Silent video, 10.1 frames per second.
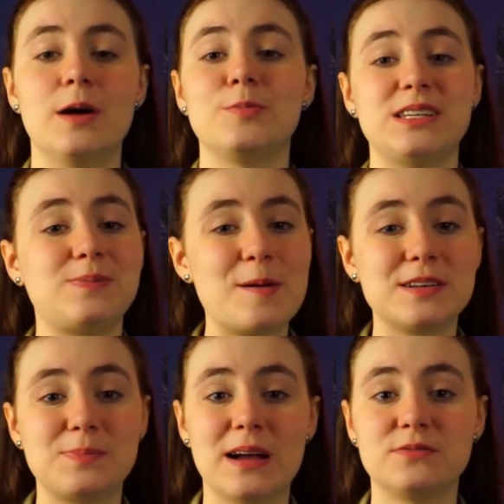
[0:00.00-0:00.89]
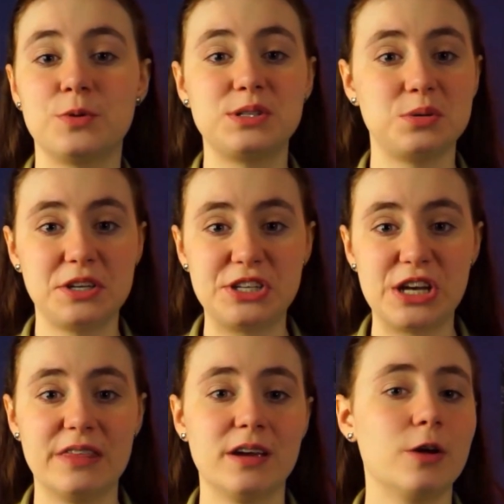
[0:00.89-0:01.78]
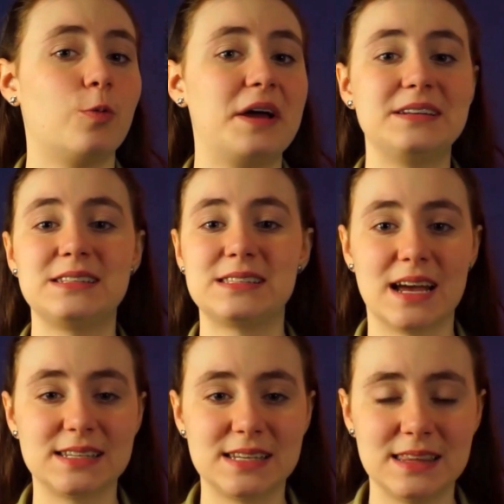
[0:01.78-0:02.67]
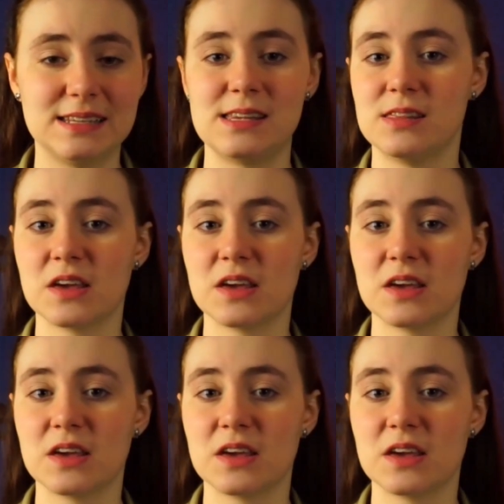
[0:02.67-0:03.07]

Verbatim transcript: Please be respectful to each other when discussing this in